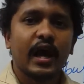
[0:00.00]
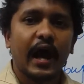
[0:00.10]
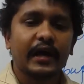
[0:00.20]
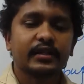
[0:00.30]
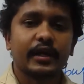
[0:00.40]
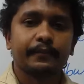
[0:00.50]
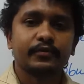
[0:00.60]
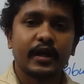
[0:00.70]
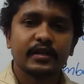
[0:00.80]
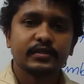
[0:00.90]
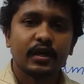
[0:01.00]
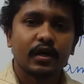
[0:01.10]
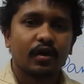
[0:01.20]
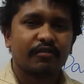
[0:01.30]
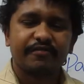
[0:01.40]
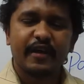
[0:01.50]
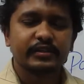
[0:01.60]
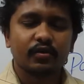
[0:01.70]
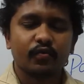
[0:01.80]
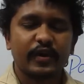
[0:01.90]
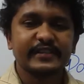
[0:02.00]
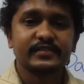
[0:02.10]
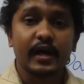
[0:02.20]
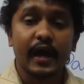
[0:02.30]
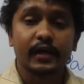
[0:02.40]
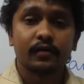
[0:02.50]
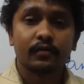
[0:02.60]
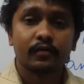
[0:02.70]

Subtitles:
other reptiles felt very sad.